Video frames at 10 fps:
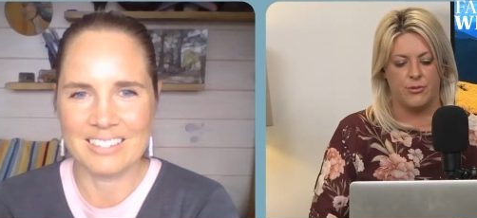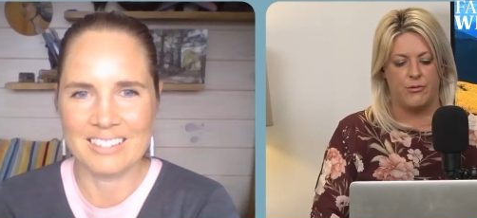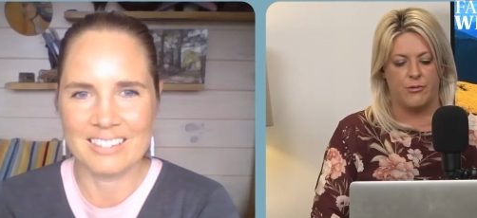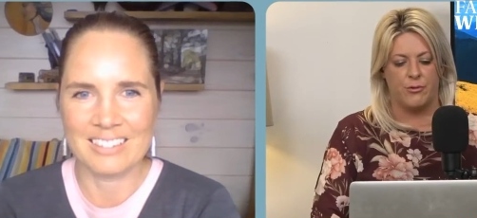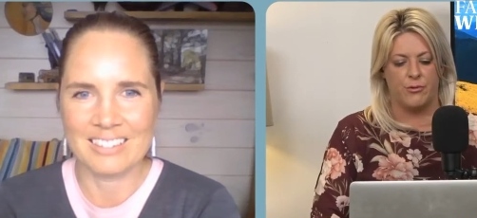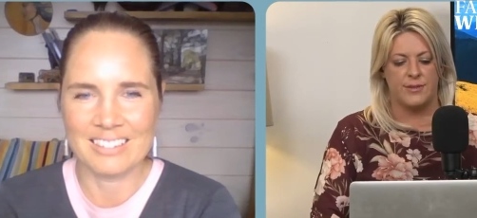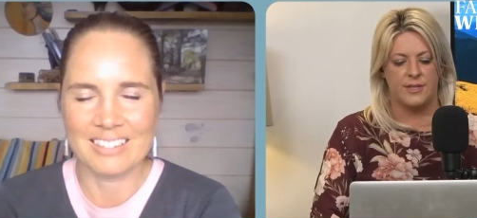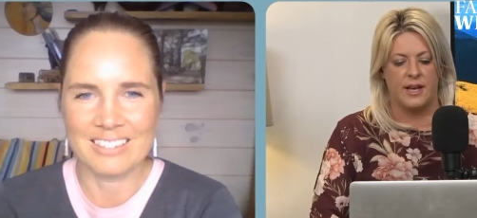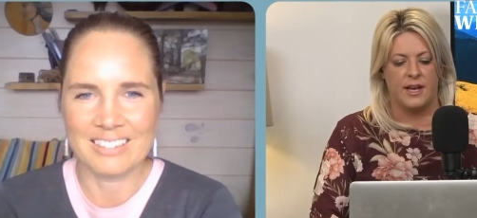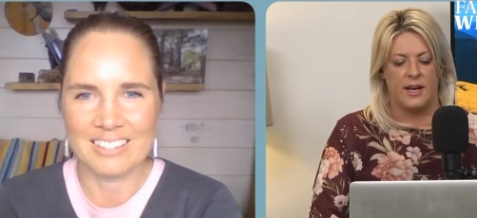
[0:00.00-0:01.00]
Speaker 1: reforms?
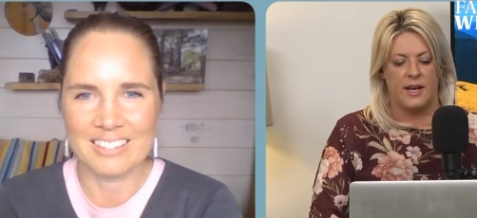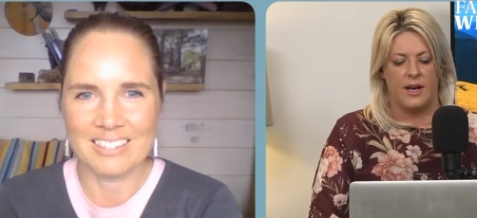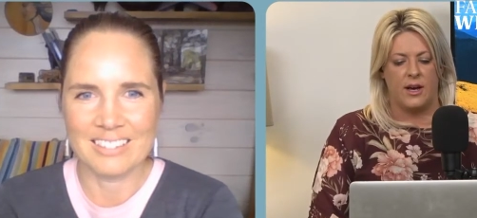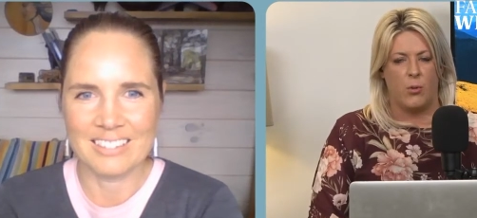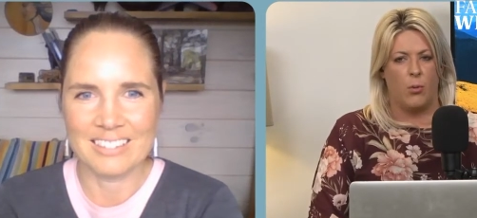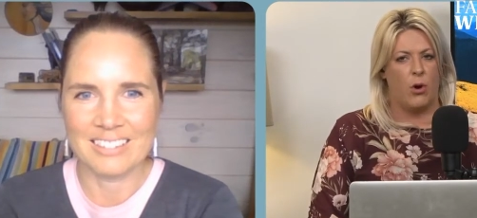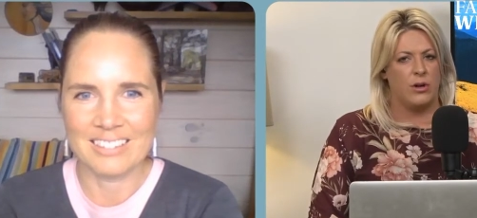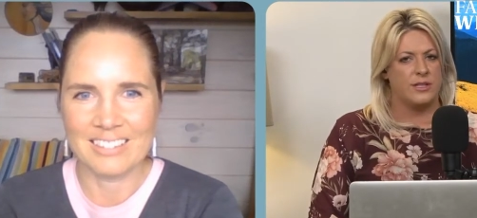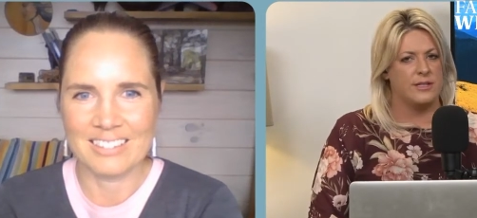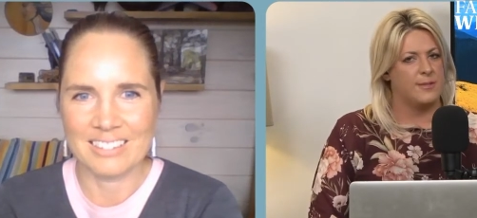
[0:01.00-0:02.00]

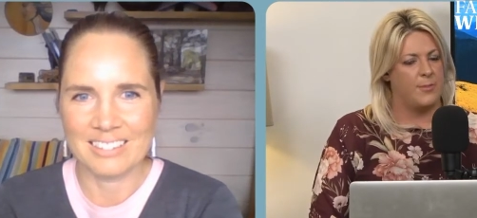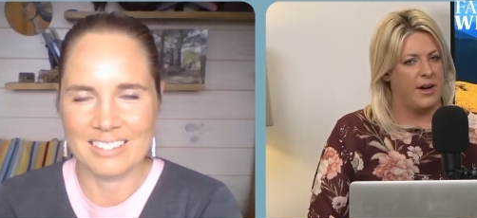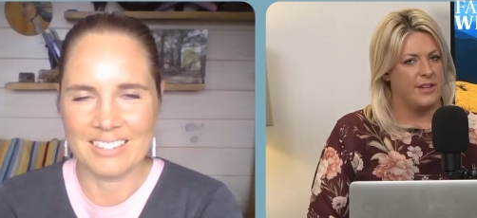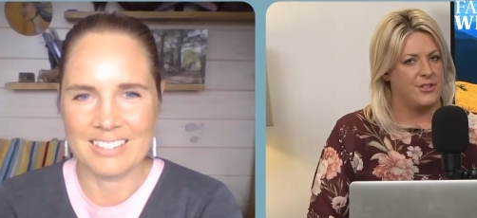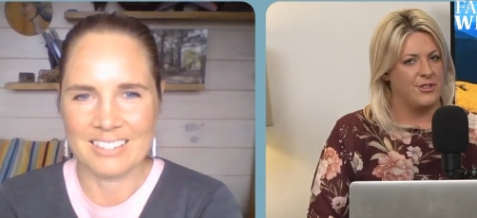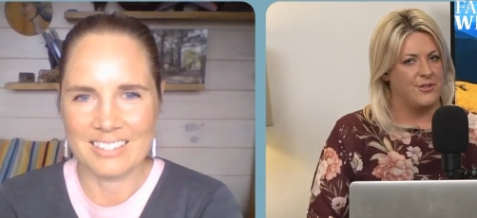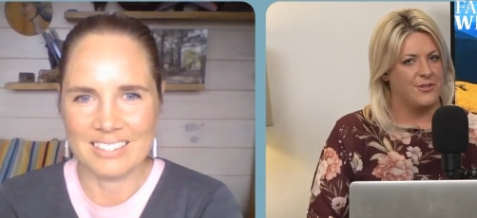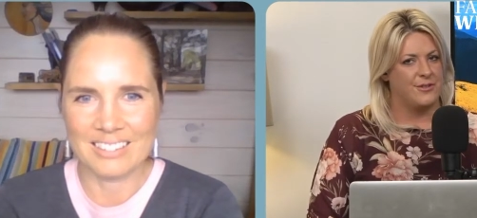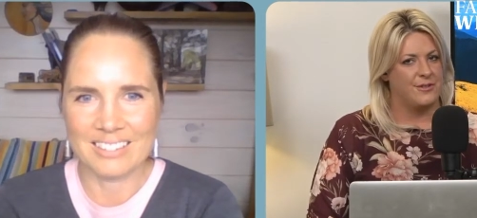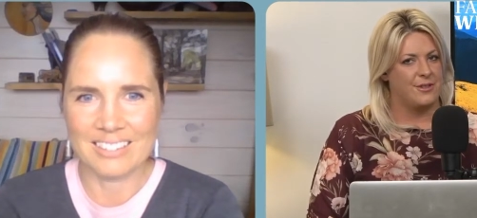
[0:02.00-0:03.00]
What inspired
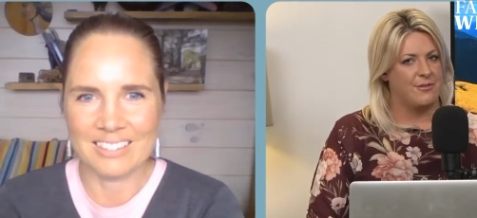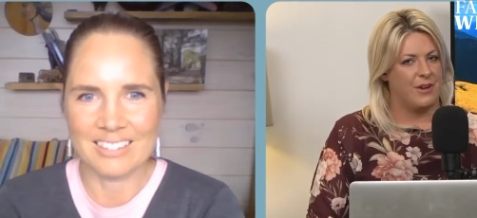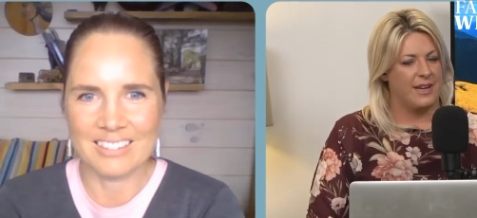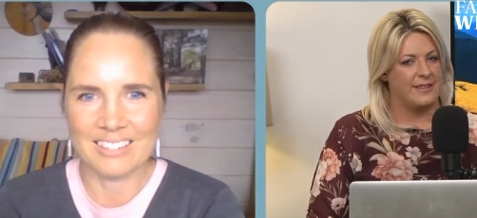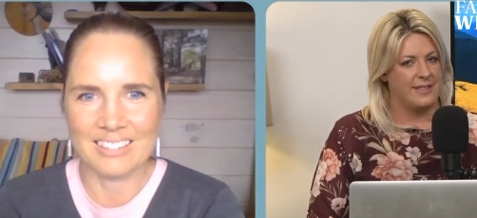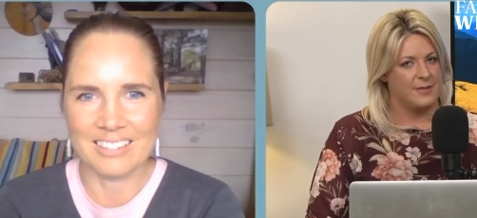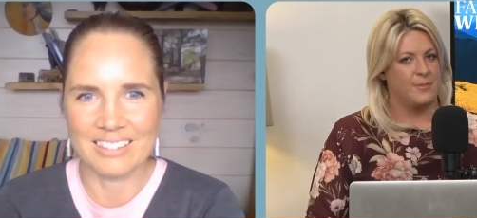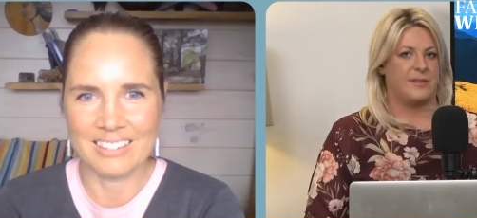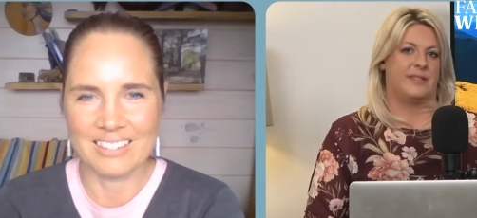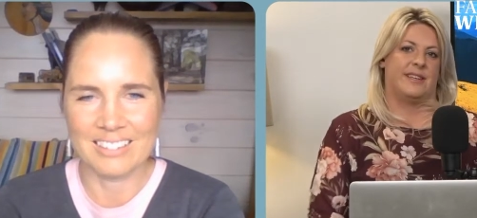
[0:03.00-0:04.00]
you to write this
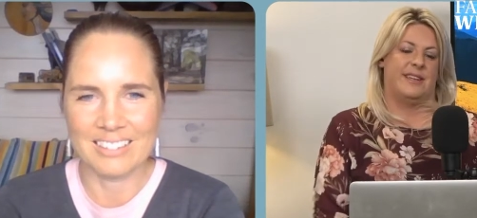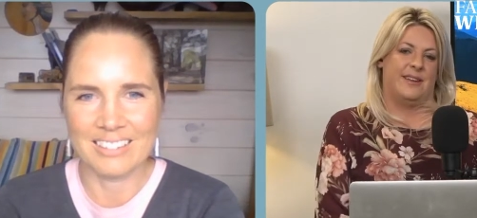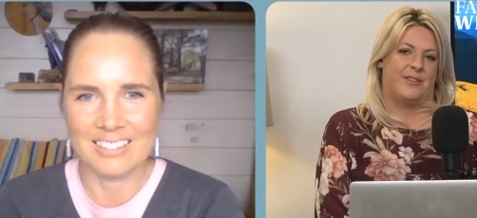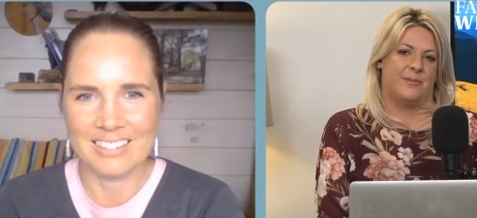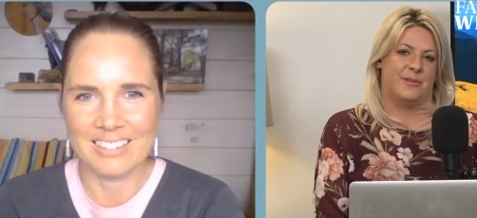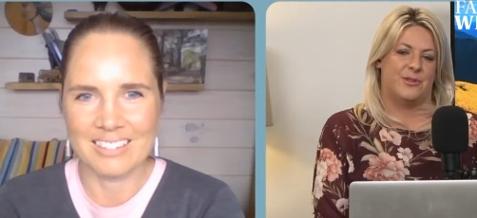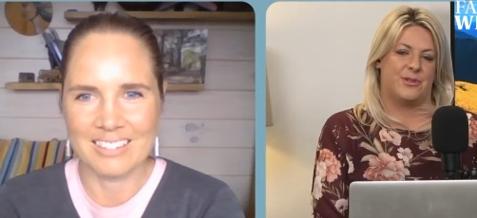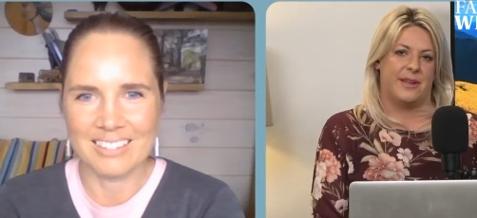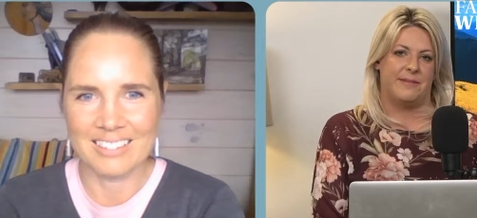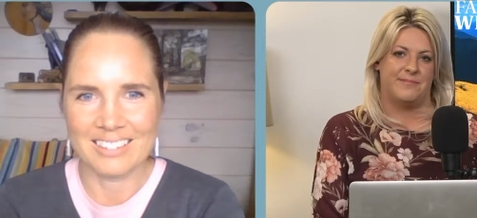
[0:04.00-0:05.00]
particular
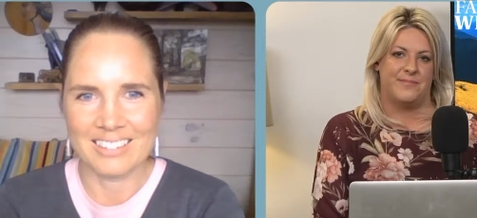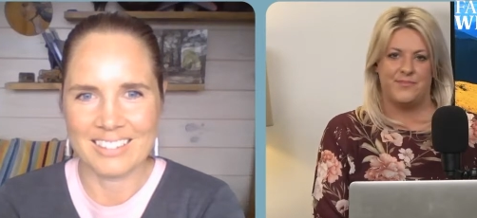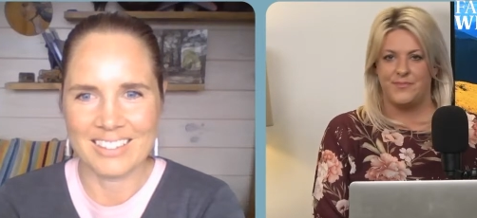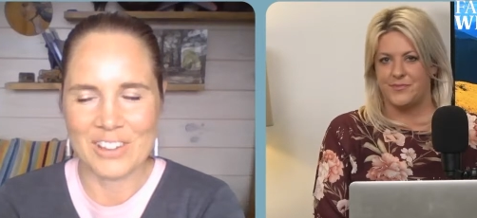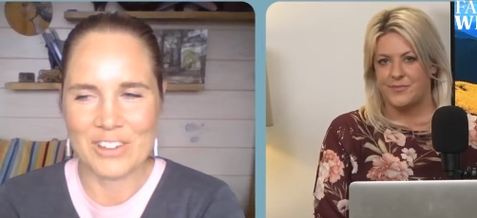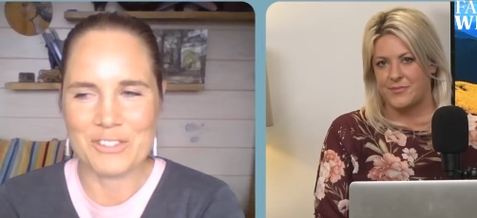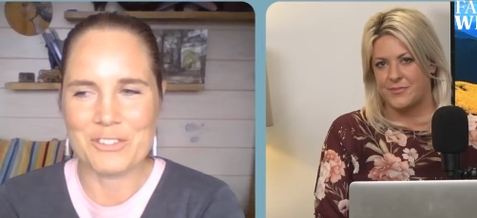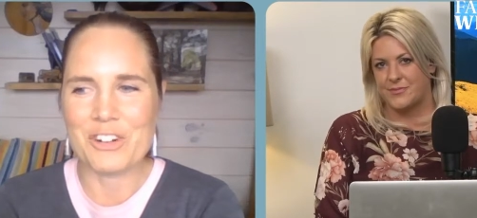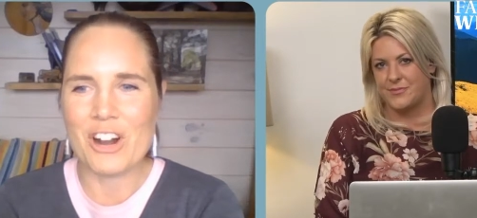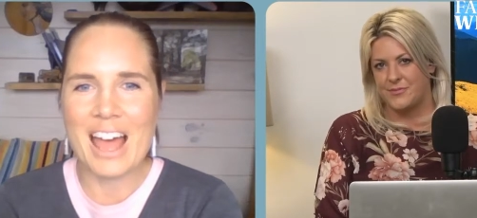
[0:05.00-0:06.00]
commentary?
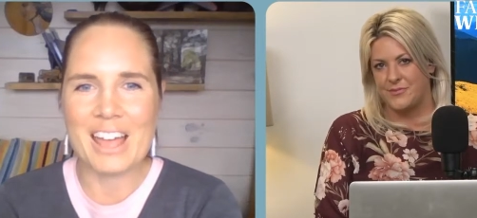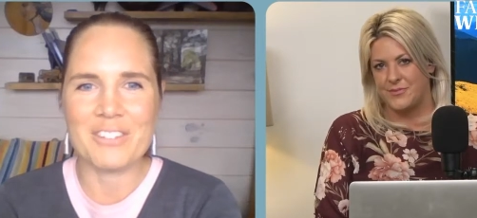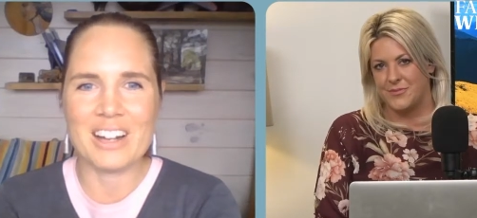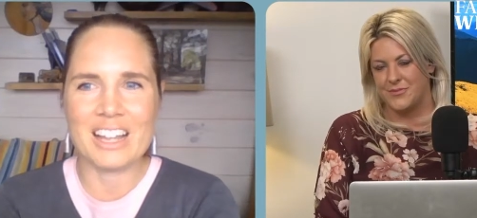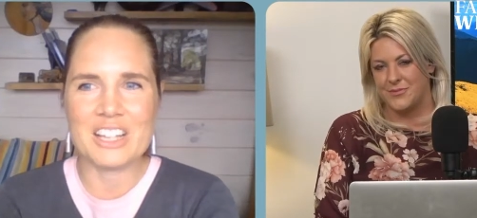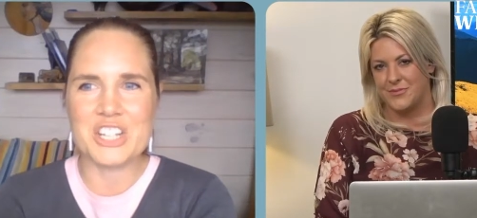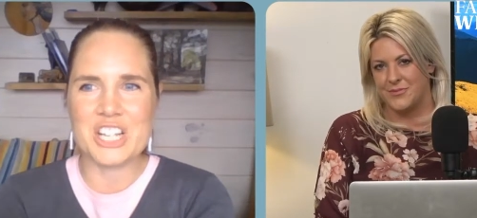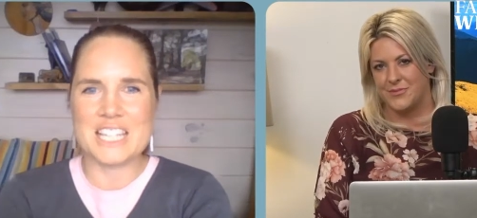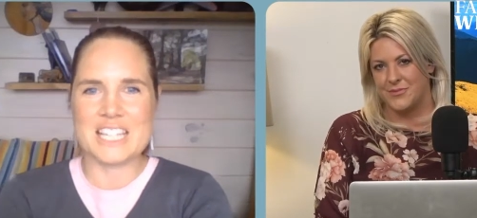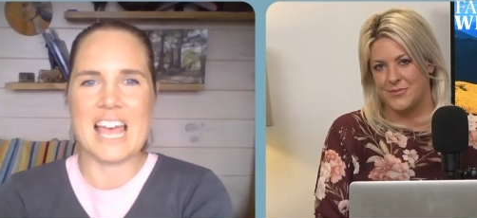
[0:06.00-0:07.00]
Speaker 2: Right. Well, it's
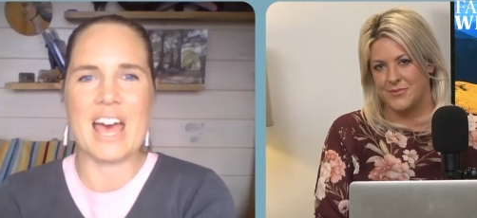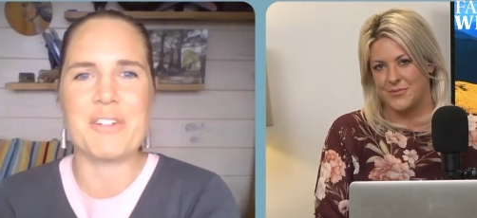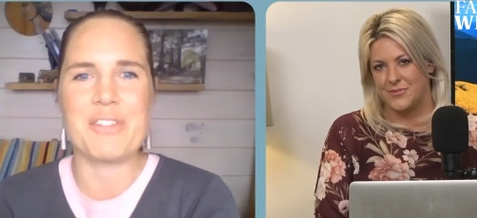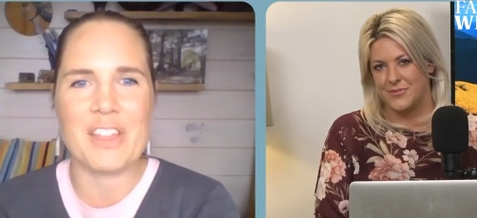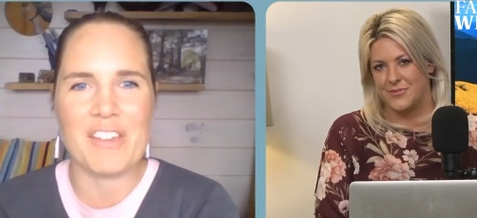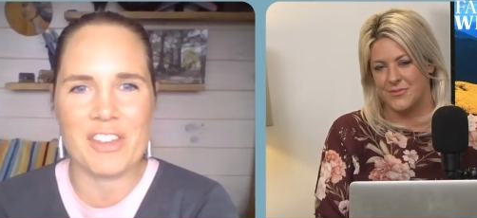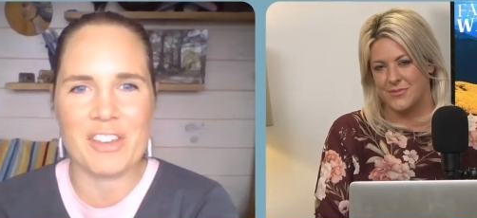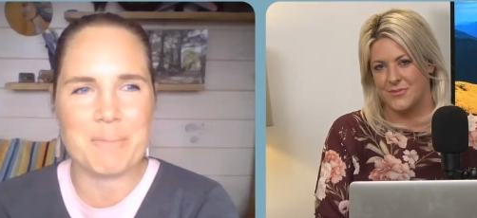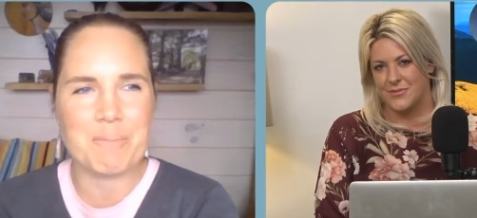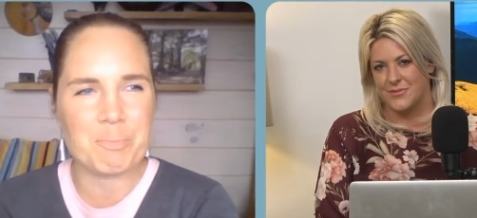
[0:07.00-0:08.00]
just uh,
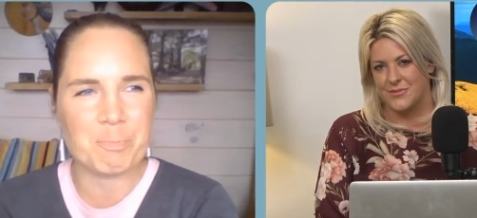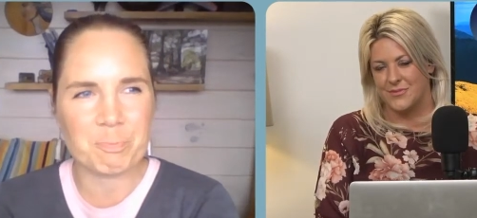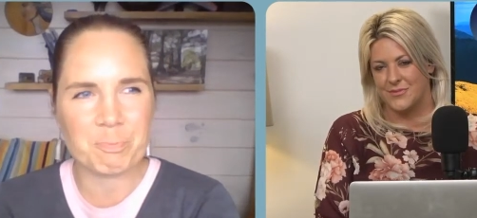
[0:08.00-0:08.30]
there's a